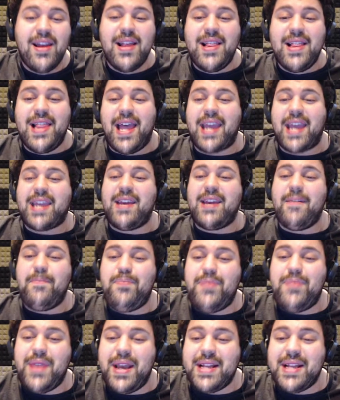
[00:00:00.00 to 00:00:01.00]
Like
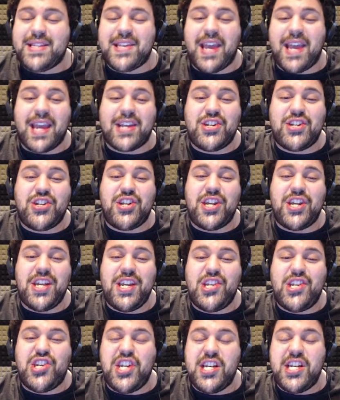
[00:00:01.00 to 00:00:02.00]
it's like
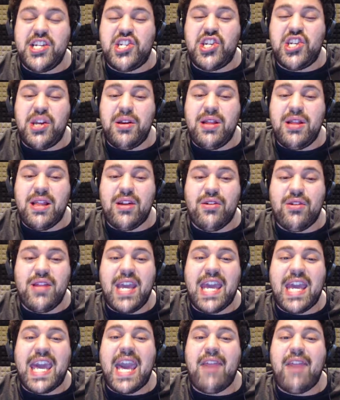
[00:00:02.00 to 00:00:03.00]
she literally
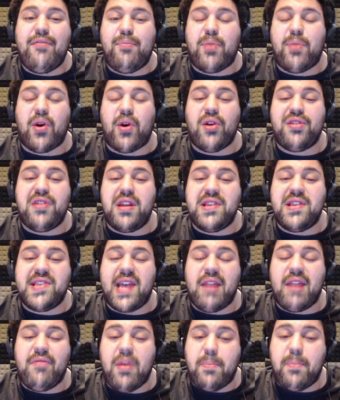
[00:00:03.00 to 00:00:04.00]
gave birth inside
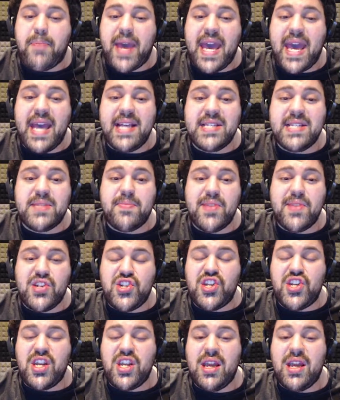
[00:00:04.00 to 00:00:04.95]
of a Pez machine,